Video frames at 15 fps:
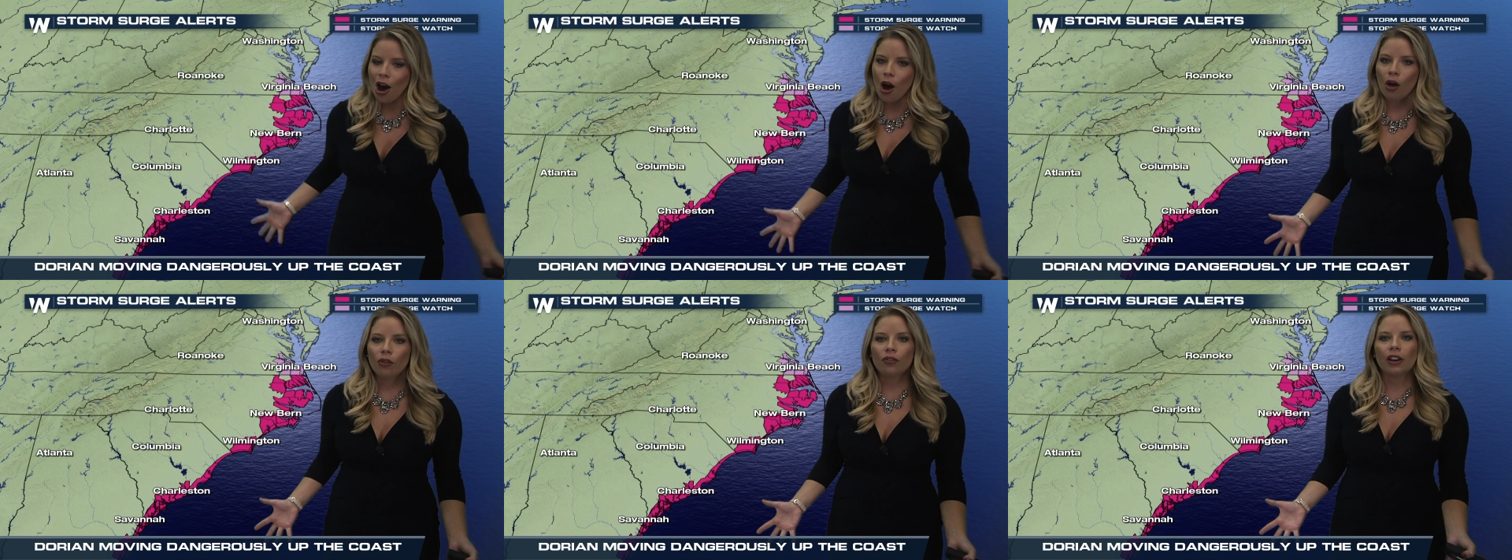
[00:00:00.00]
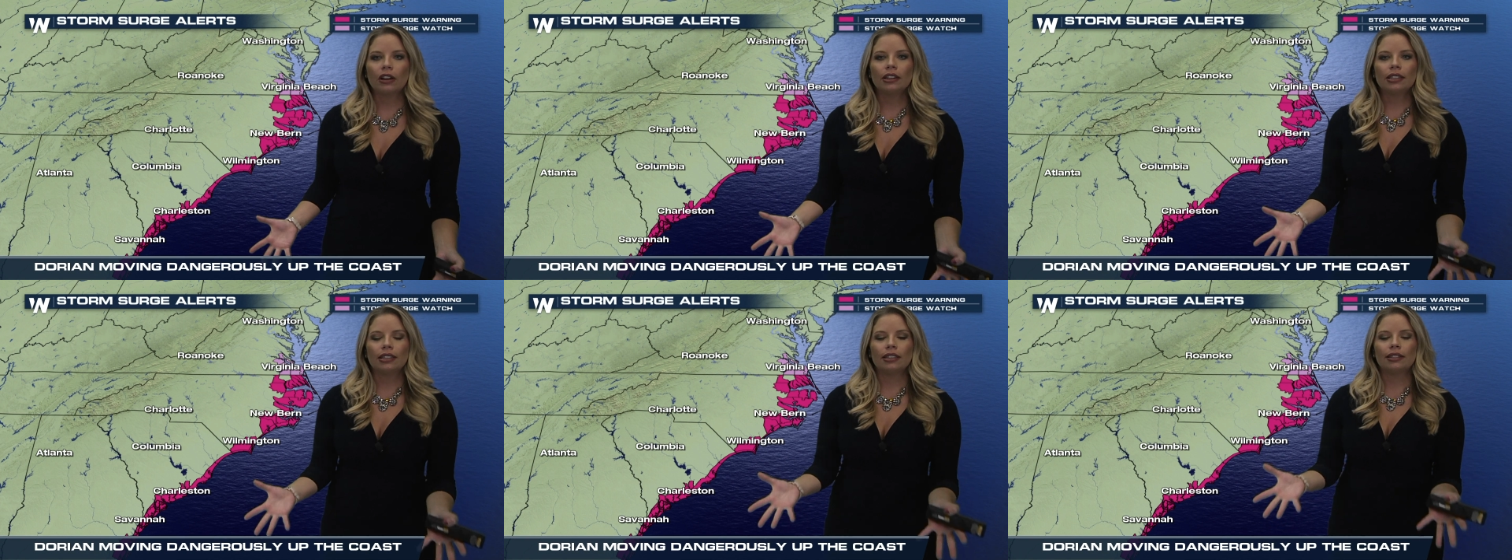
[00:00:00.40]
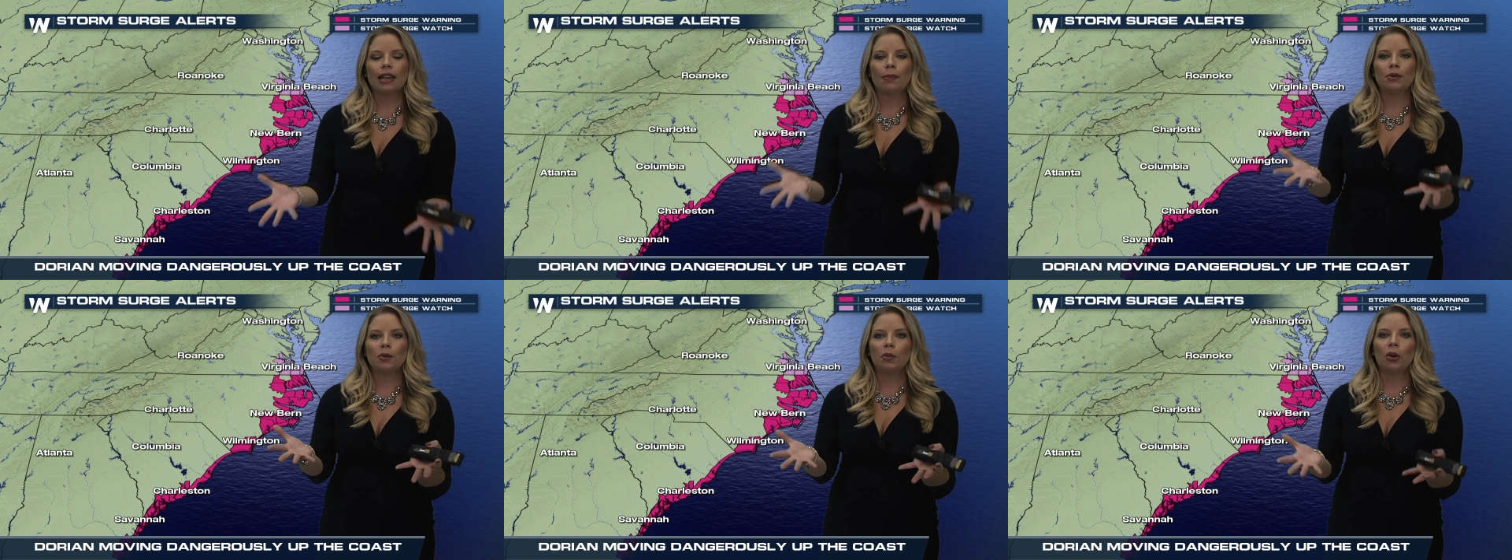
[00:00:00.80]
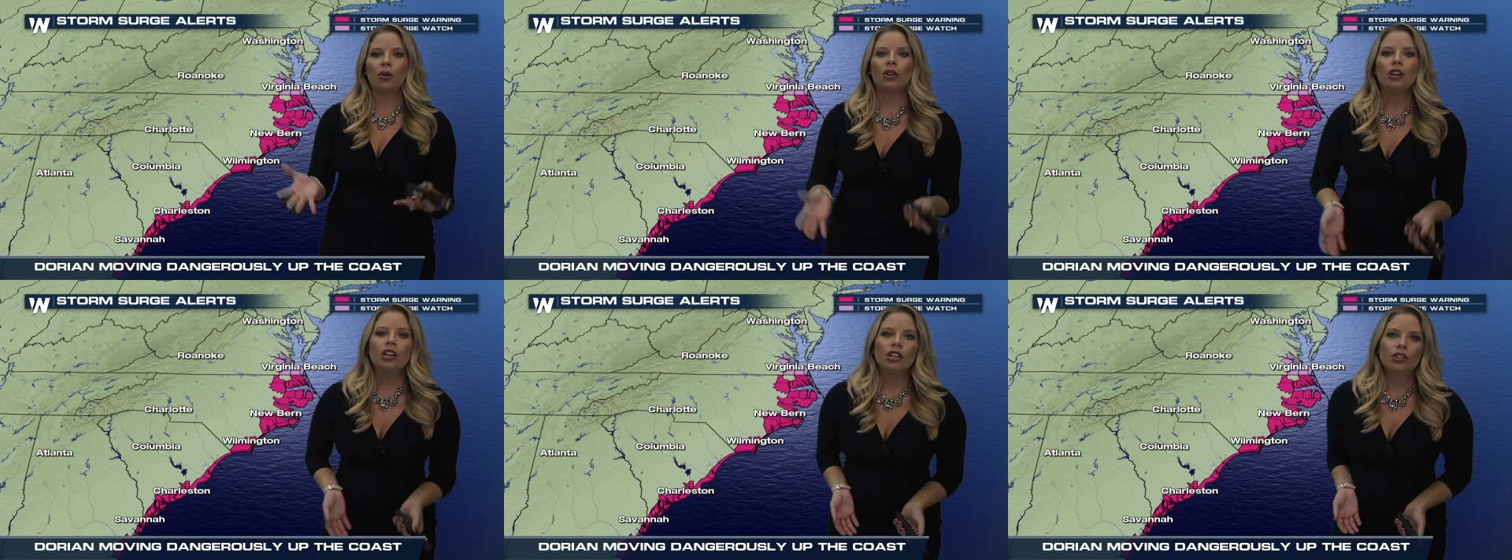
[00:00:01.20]
all very
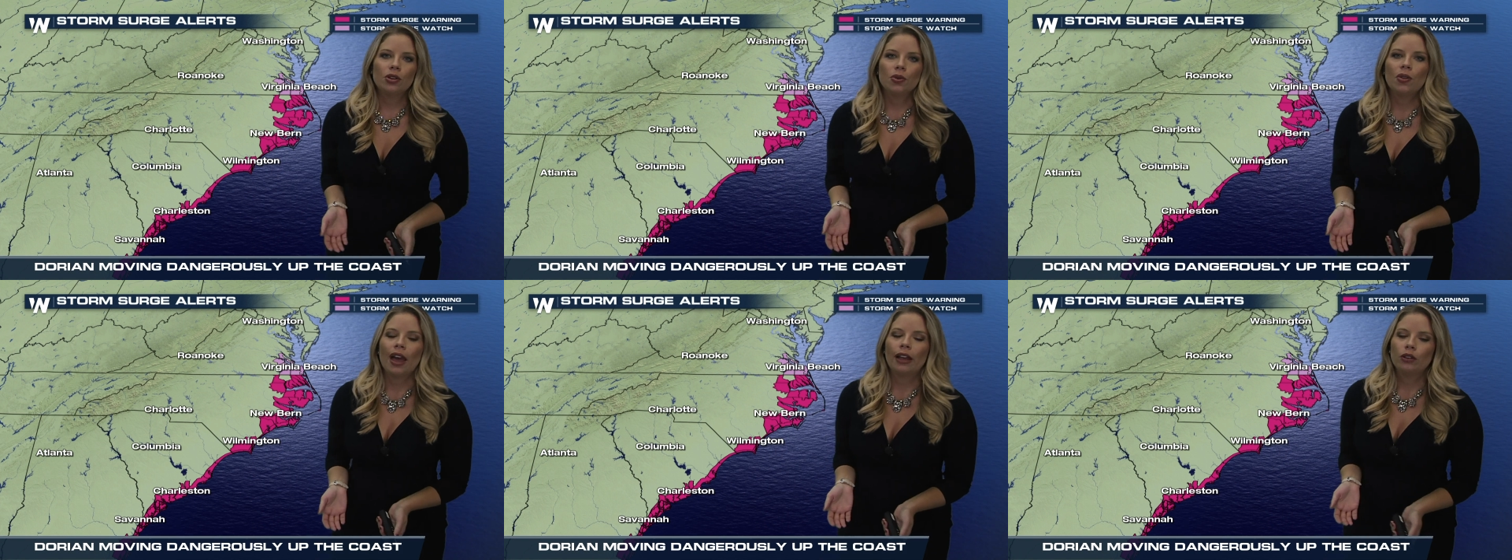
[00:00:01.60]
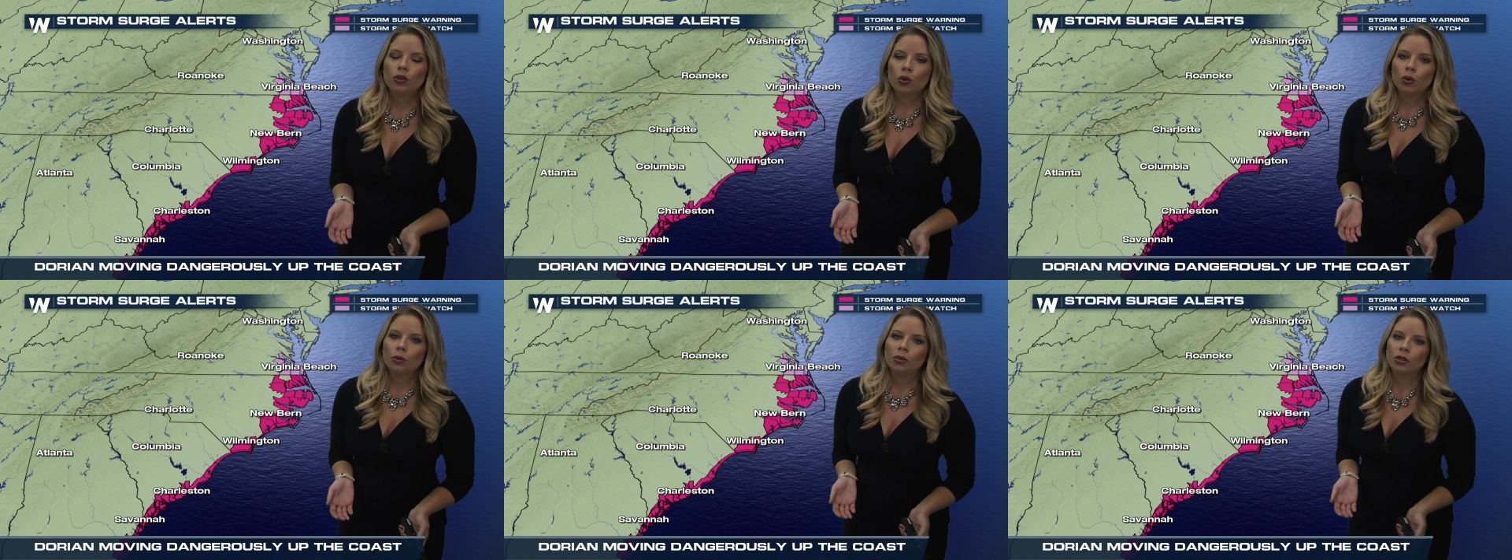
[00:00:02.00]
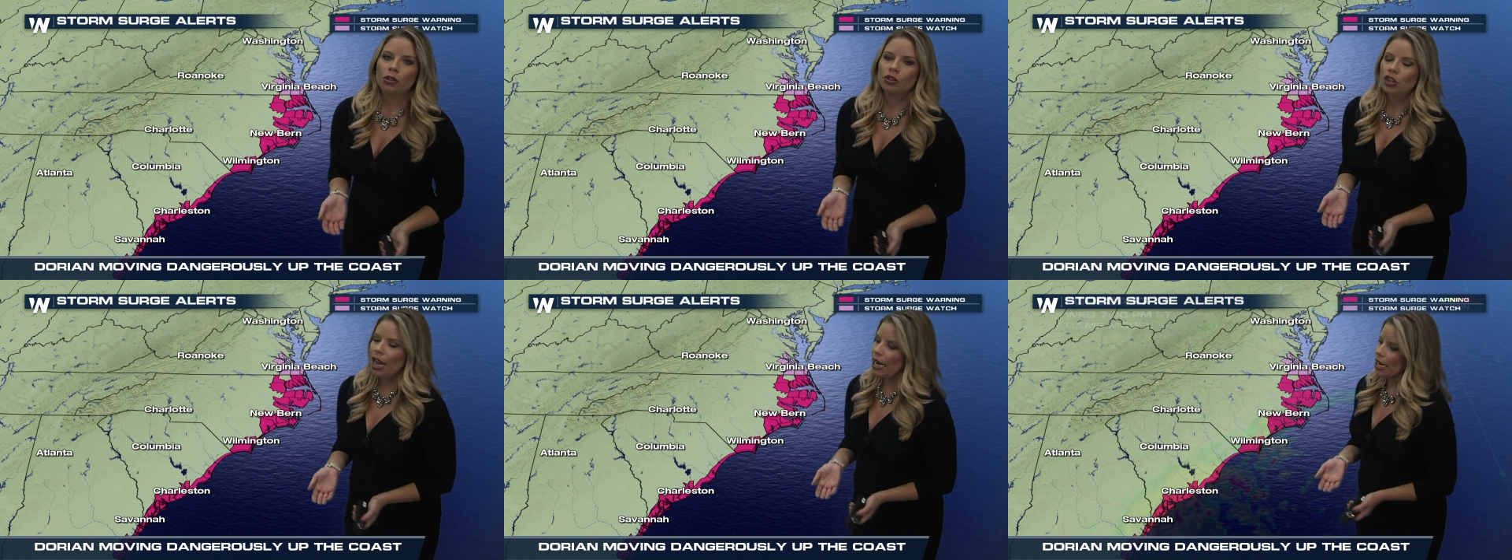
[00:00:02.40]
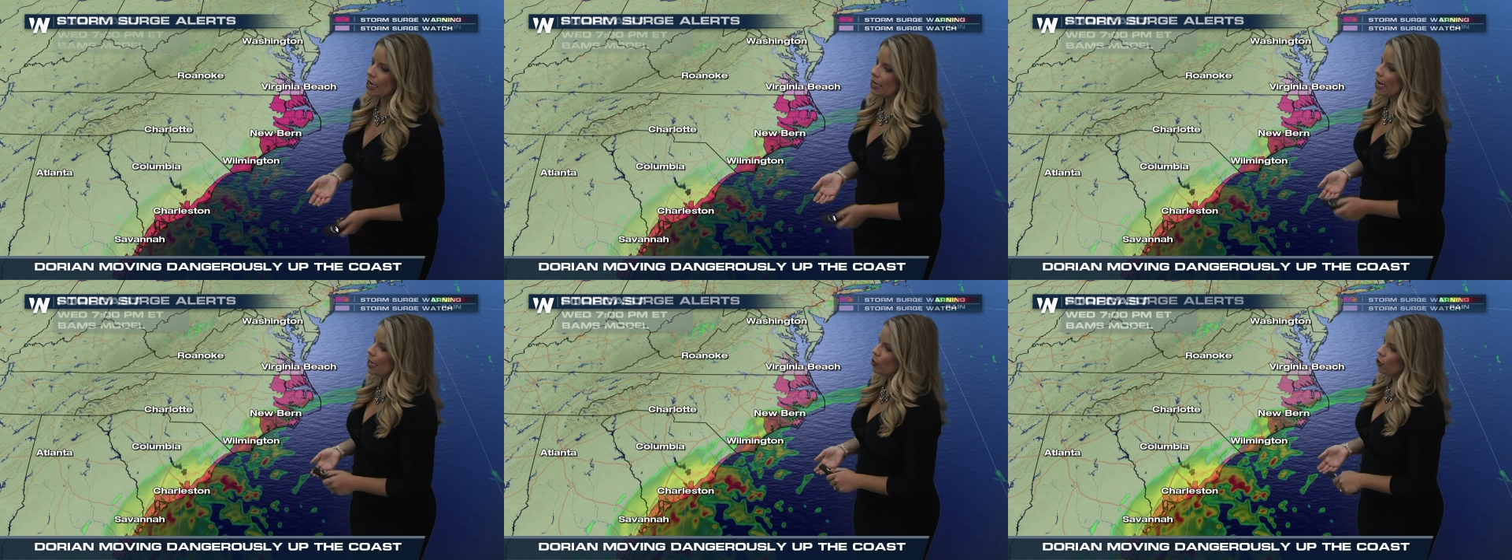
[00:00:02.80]
susceptible to that storm surge
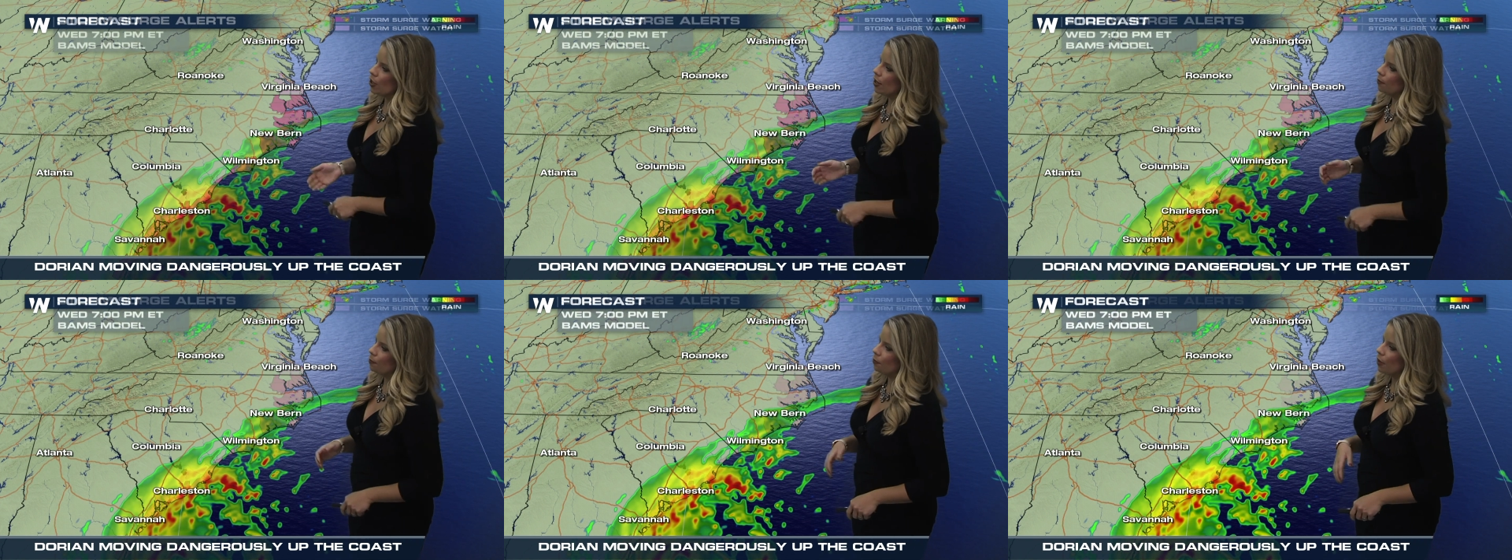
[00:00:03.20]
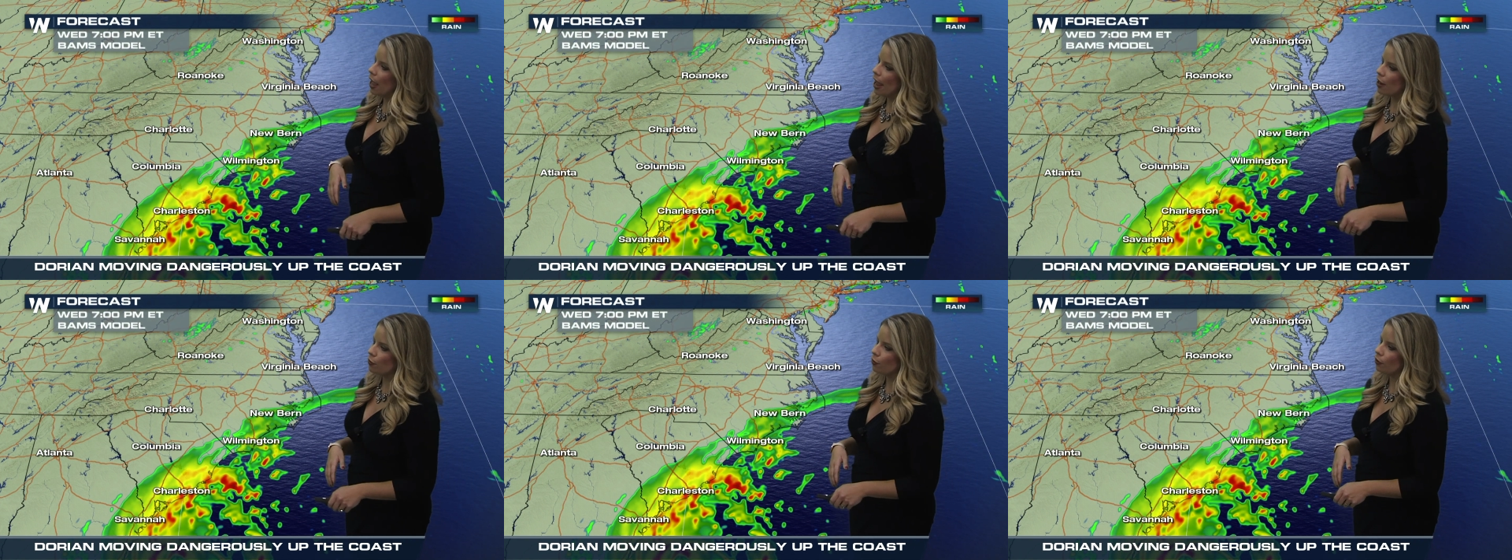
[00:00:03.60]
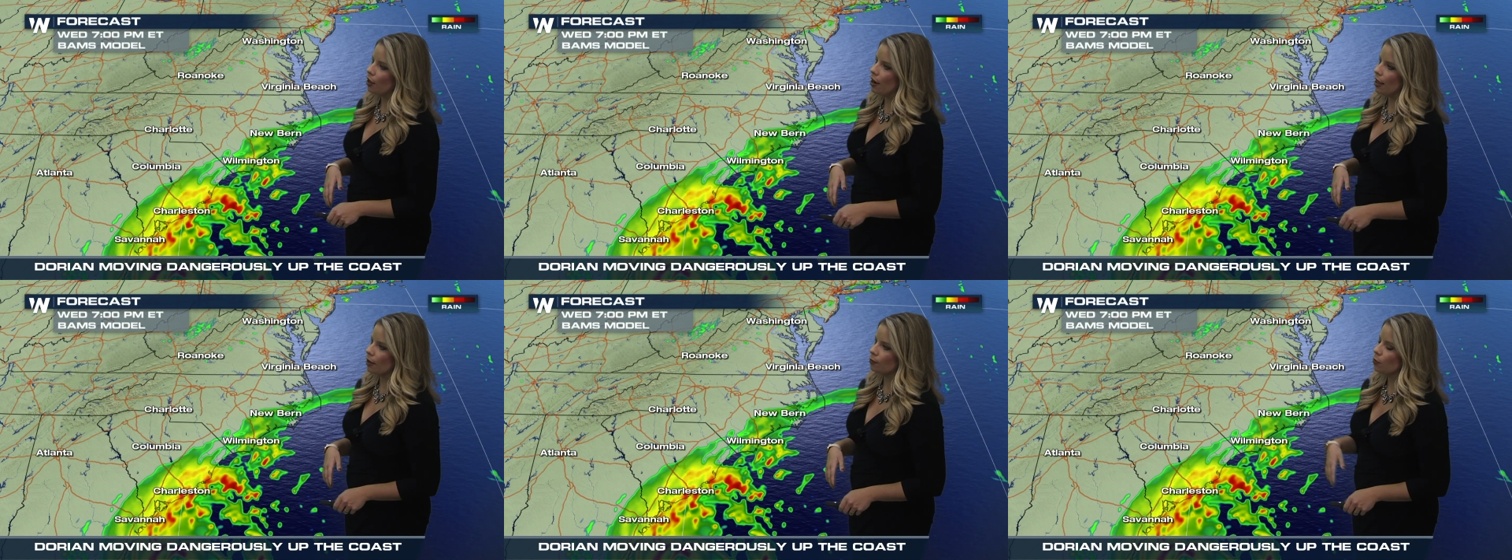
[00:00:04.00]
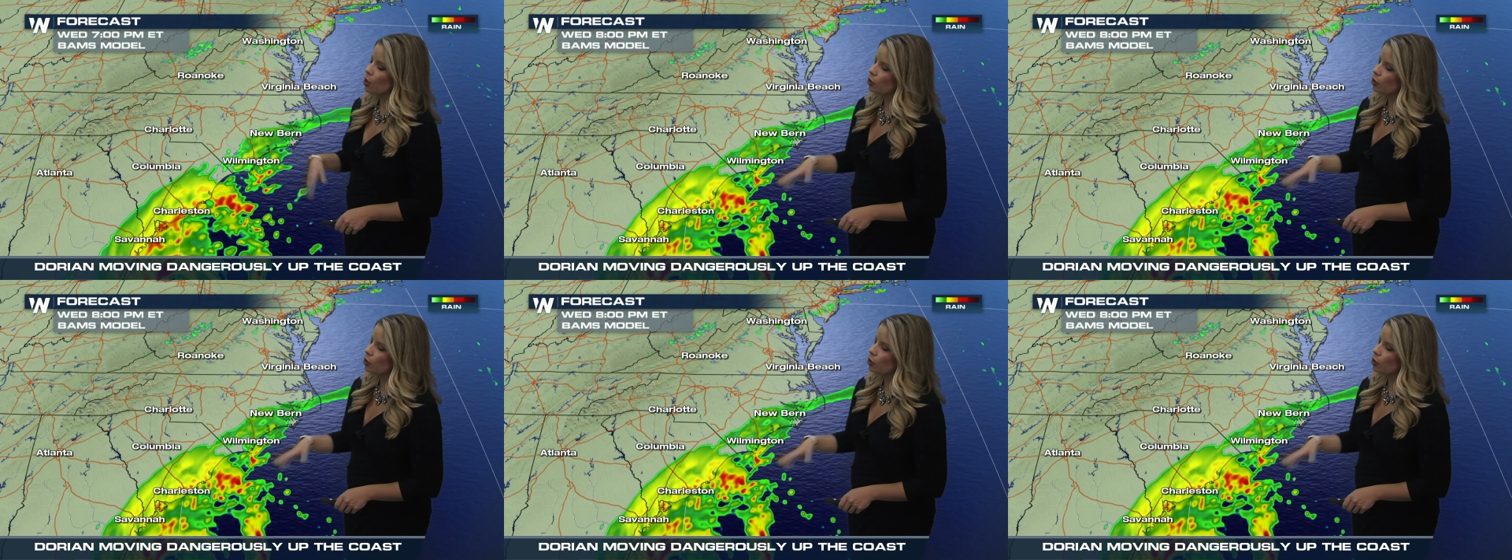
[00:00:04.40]
inundation and flooding.